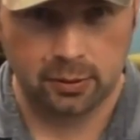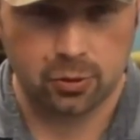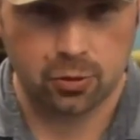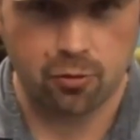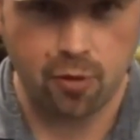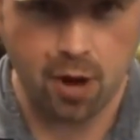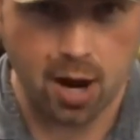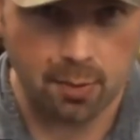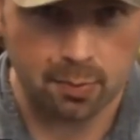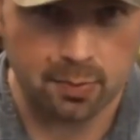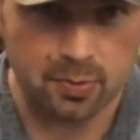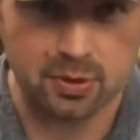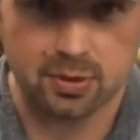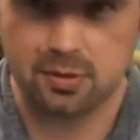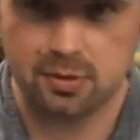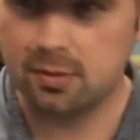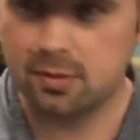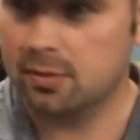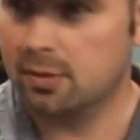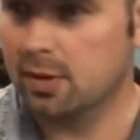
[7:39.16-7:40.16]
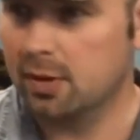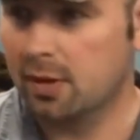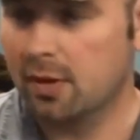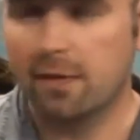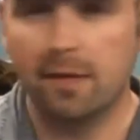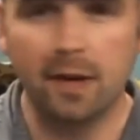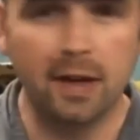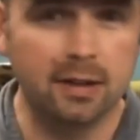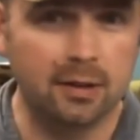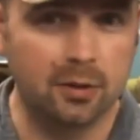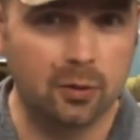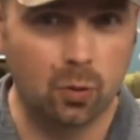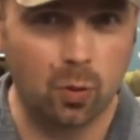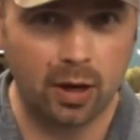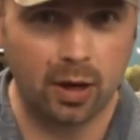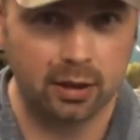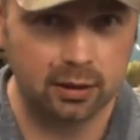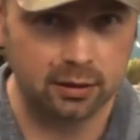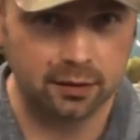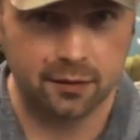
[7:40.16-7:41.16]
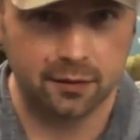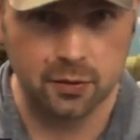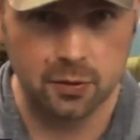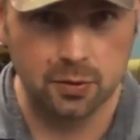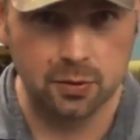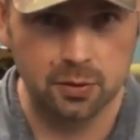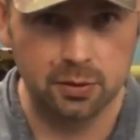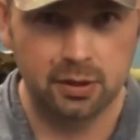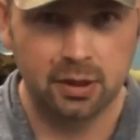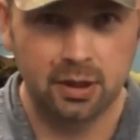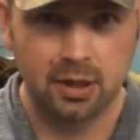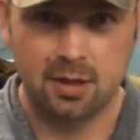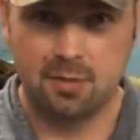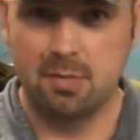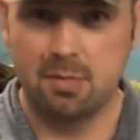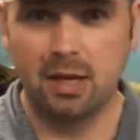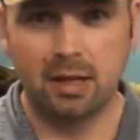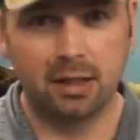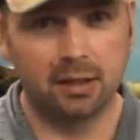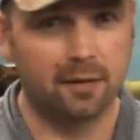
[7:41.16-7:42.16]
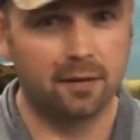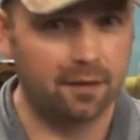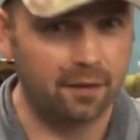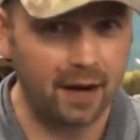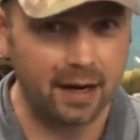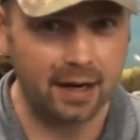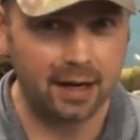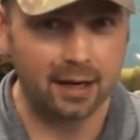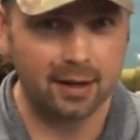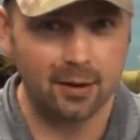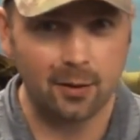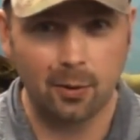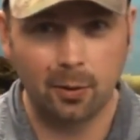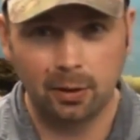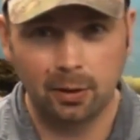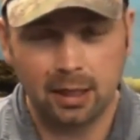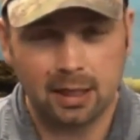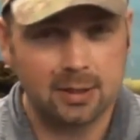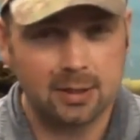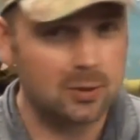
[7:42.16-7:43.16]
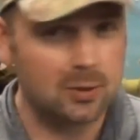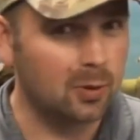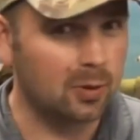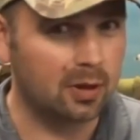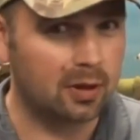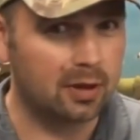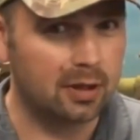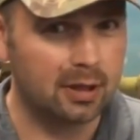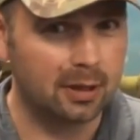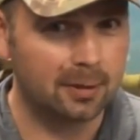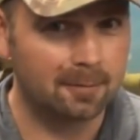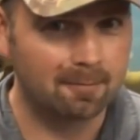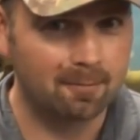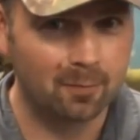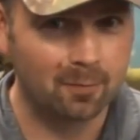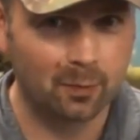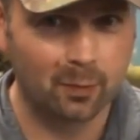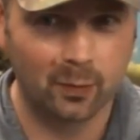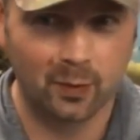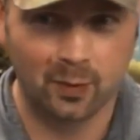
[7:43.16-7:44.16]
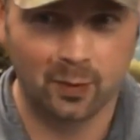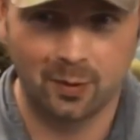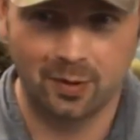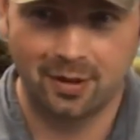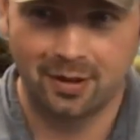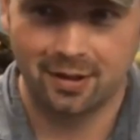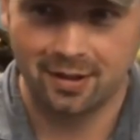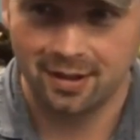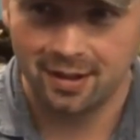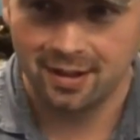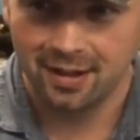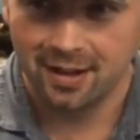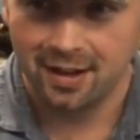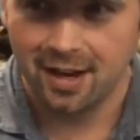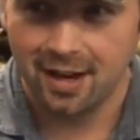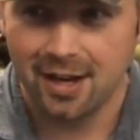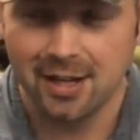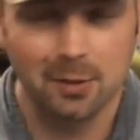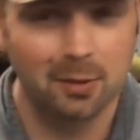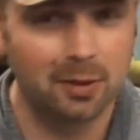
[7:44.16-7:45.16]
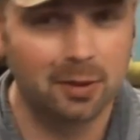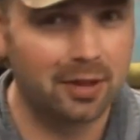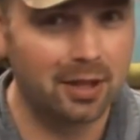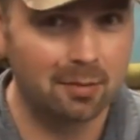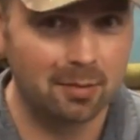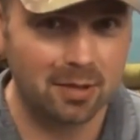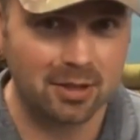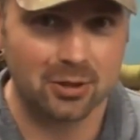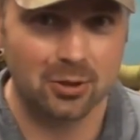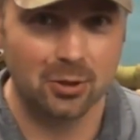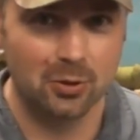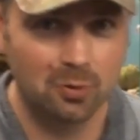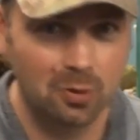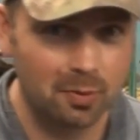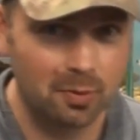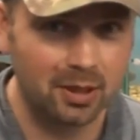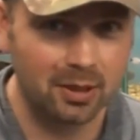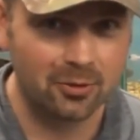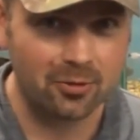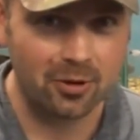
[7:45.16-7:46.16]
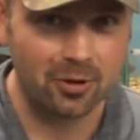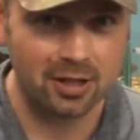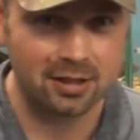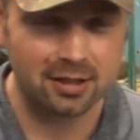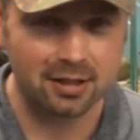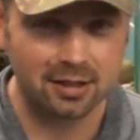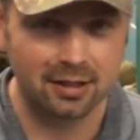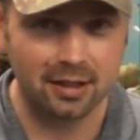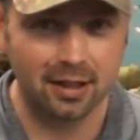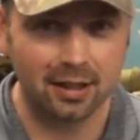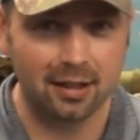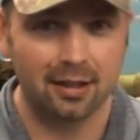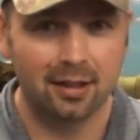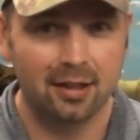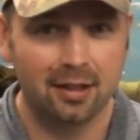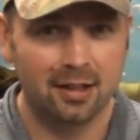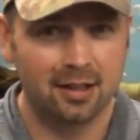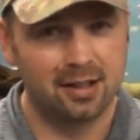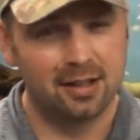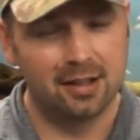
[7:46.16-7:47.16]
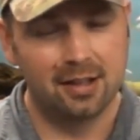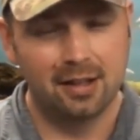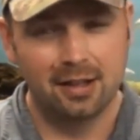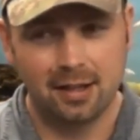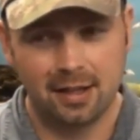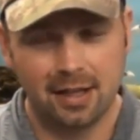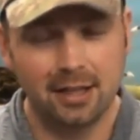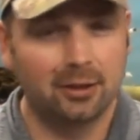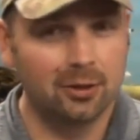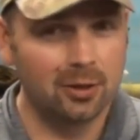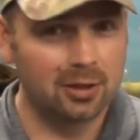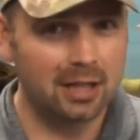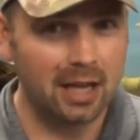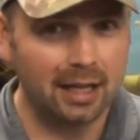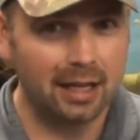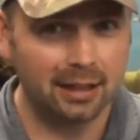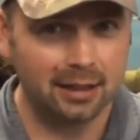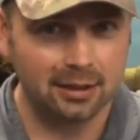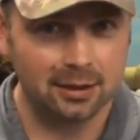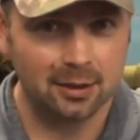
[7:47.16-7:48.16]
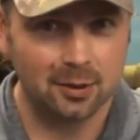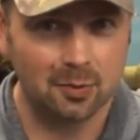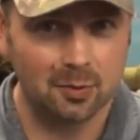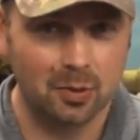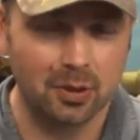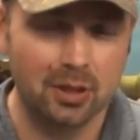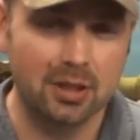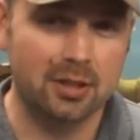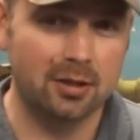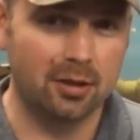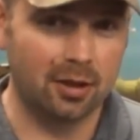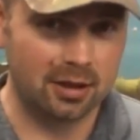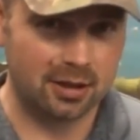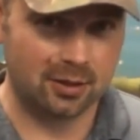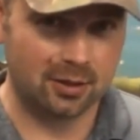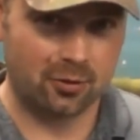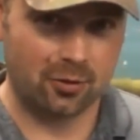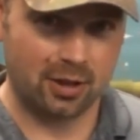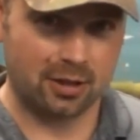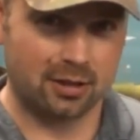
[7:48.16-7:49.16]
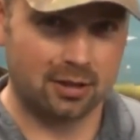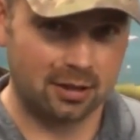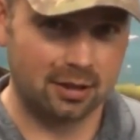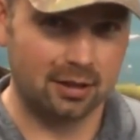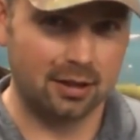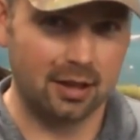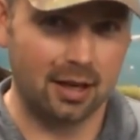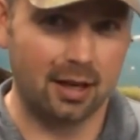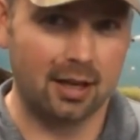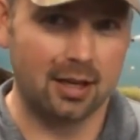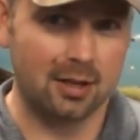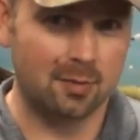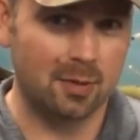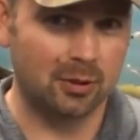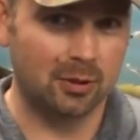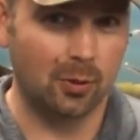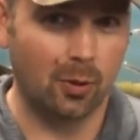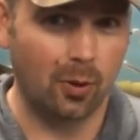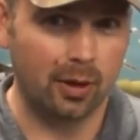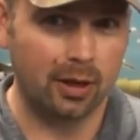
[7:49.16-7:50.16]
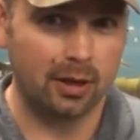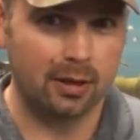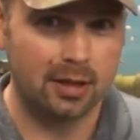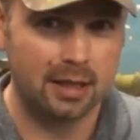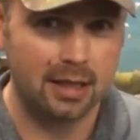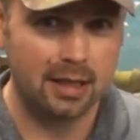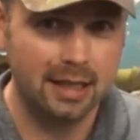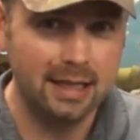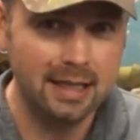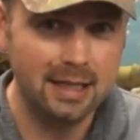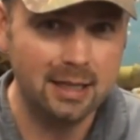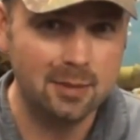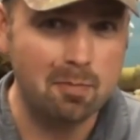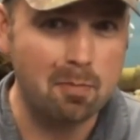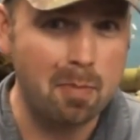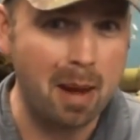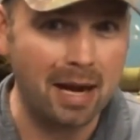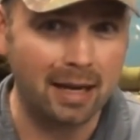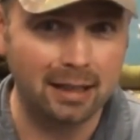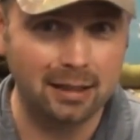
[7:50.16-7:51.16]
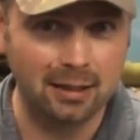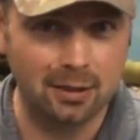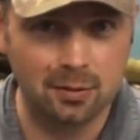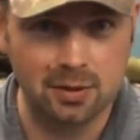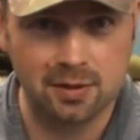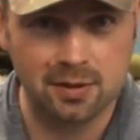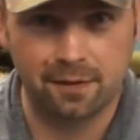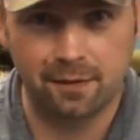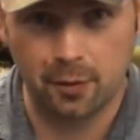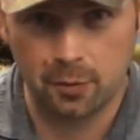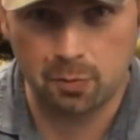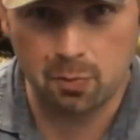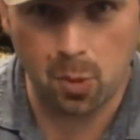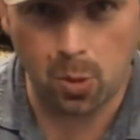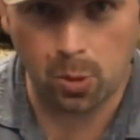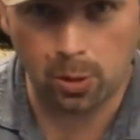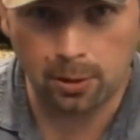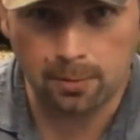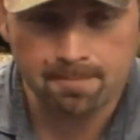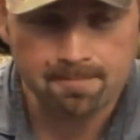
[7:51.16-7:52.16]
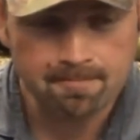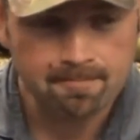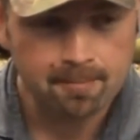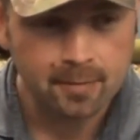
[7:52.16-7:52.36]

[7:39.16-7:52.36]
traps, finding wild food, making fire, all that sort of thing. And you would think my son would be interested in that. He does like it, but he's not as interested in that as my daughter. He's banging to his football.